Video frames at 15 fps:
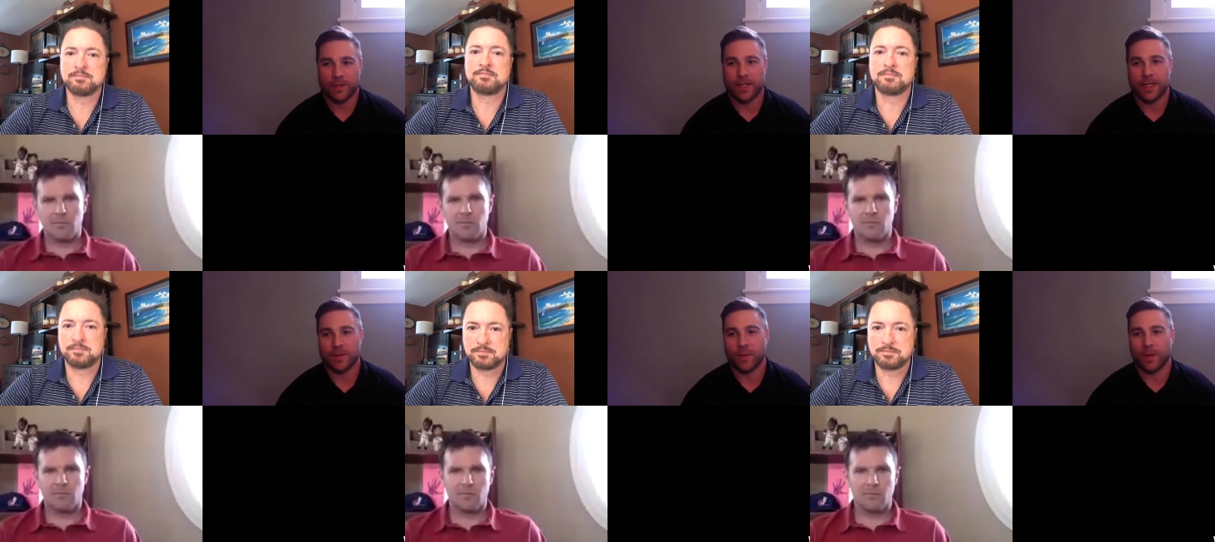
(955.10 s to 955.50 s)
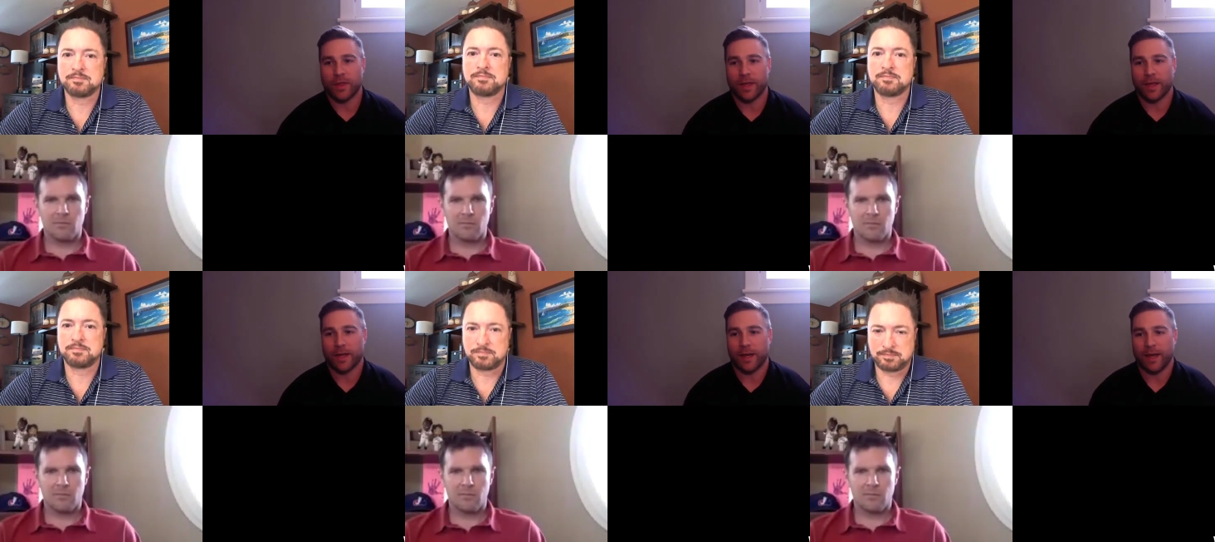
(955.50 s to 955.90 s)
Speaker 1: that's one
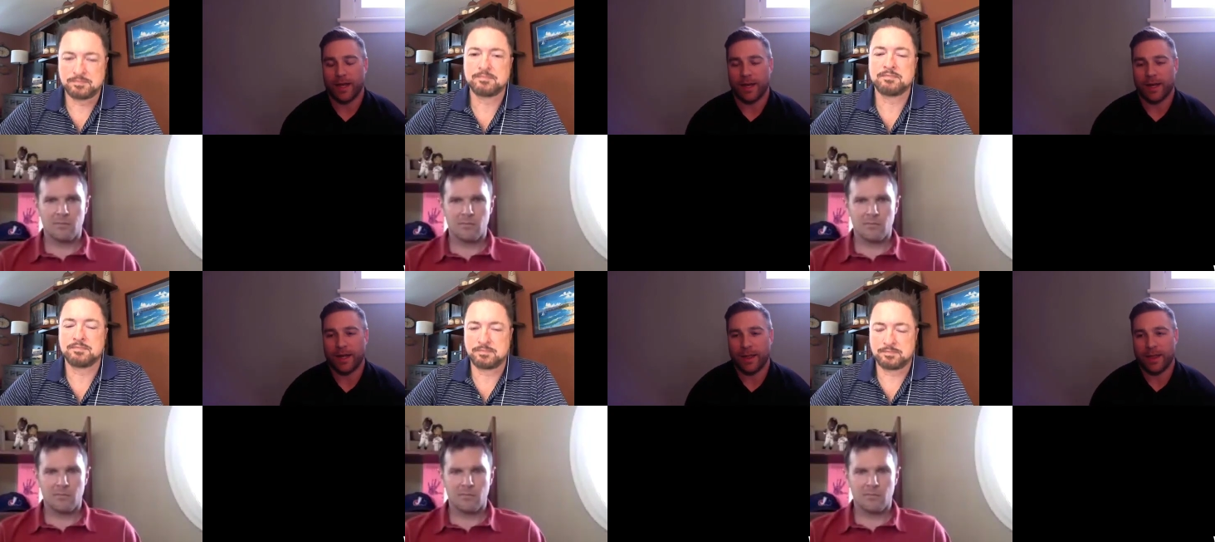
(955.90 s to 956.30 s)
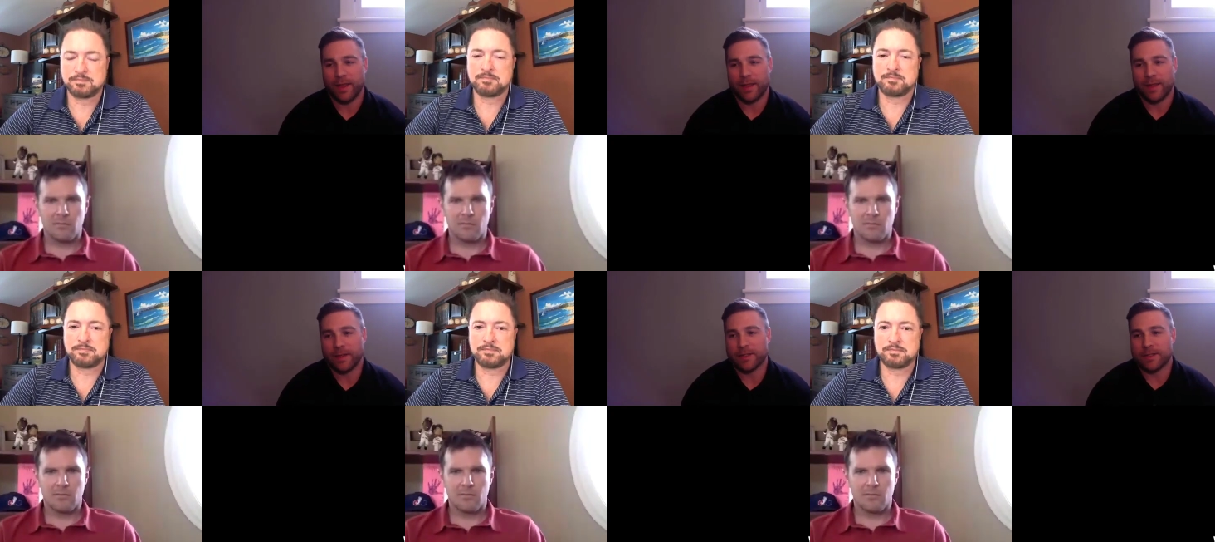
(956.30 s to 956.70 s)
thing. And I
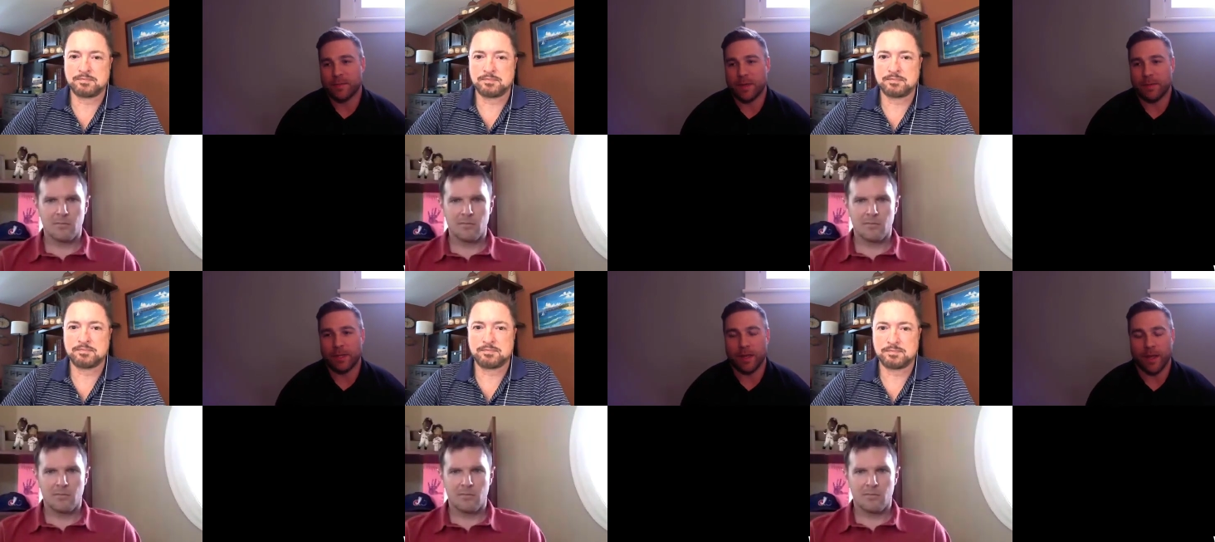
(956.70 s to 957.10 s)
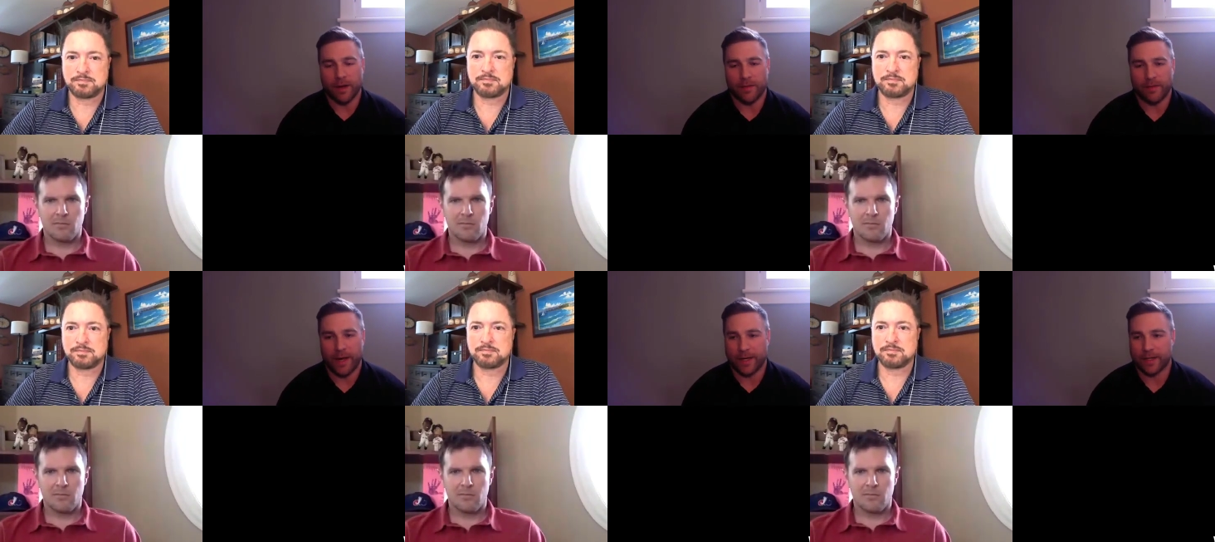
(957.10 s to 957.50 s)
think there's maybe a lot of
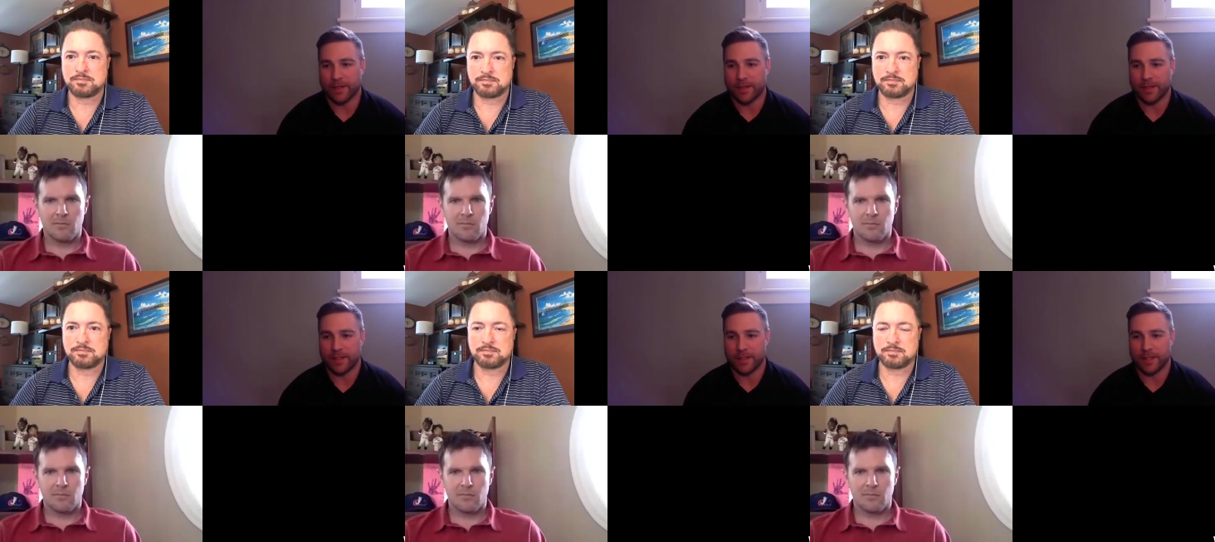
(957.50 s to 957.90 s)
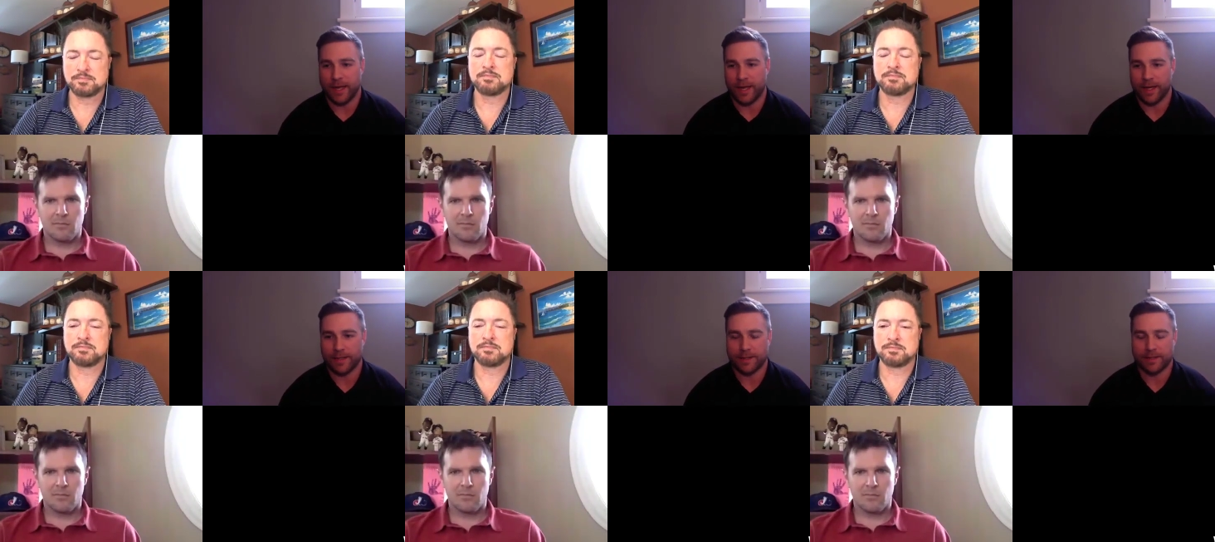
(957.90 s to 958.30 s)
factors to
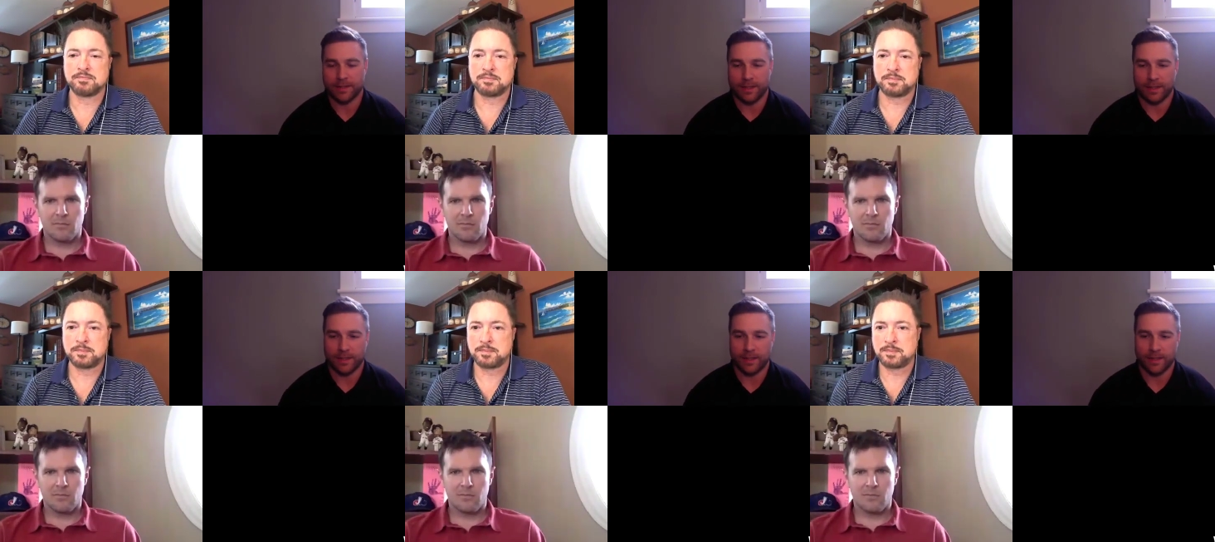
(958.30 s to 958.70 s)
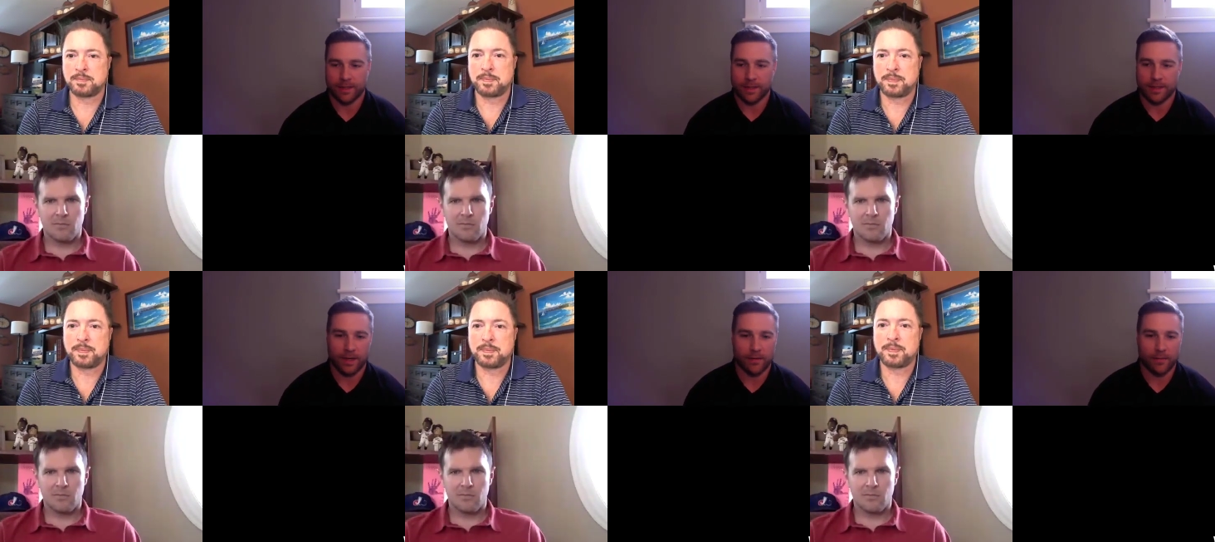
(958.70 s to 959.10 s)
that,
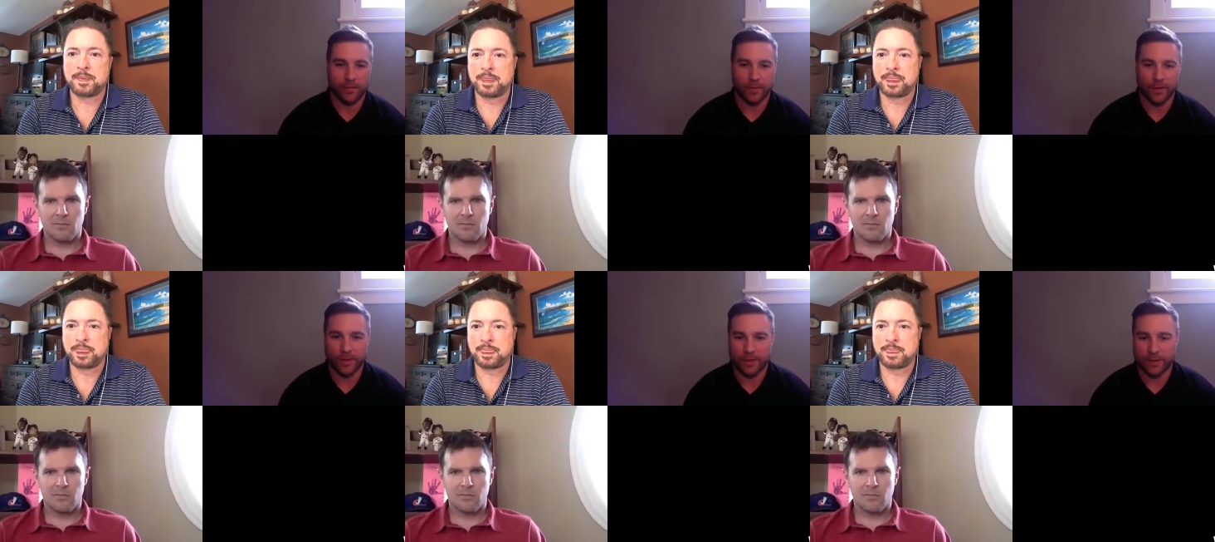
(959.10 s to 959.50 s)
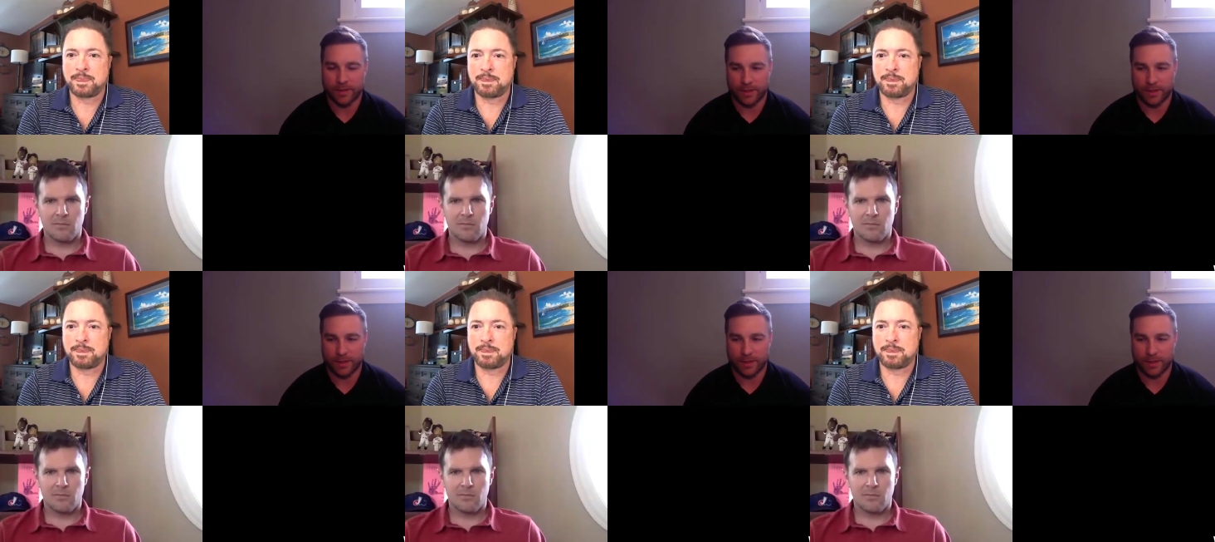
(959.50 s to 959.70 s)
comfort,